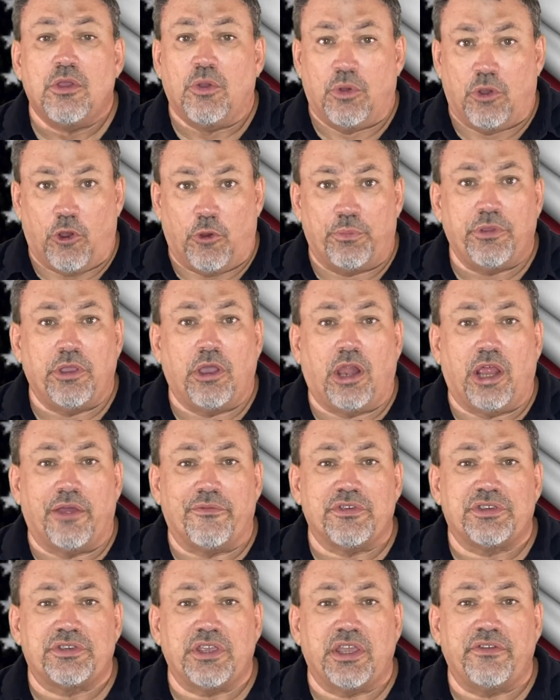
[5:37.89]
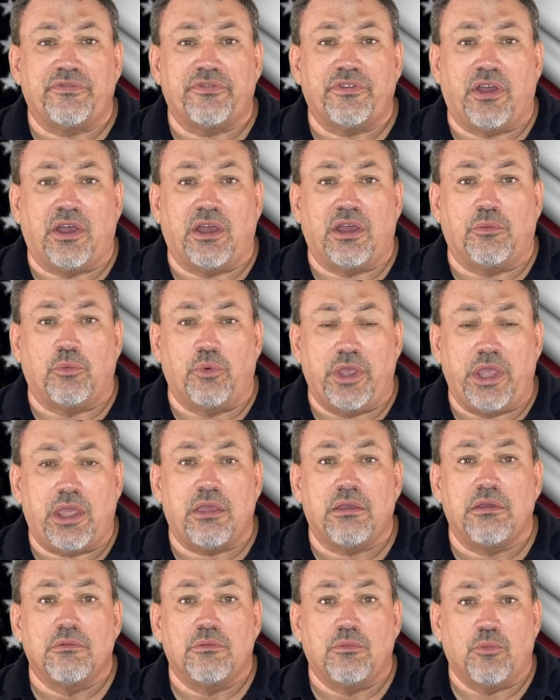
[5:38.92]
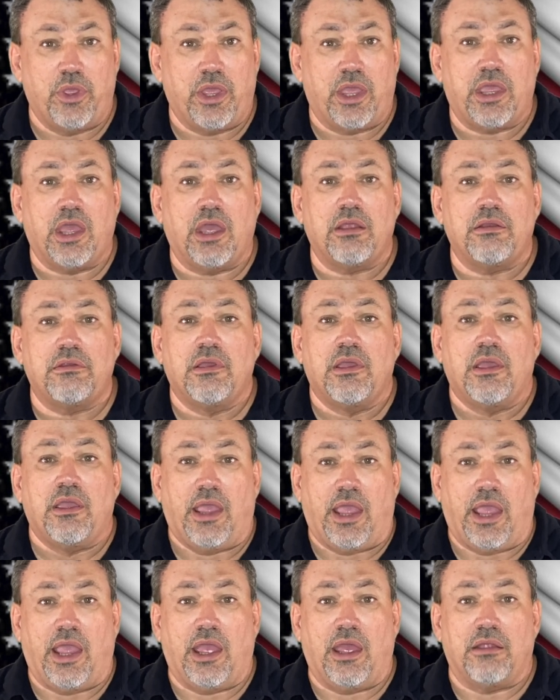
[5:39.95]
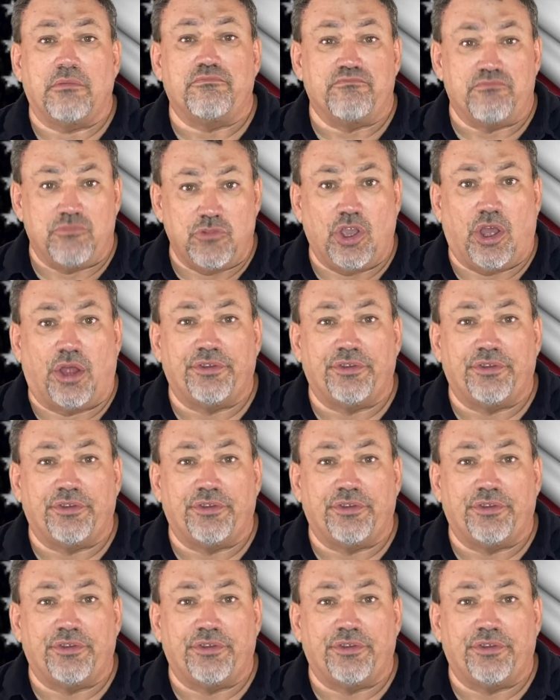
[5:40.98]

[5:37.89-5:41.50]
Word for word: Hope you all have a safe weekend, and y'all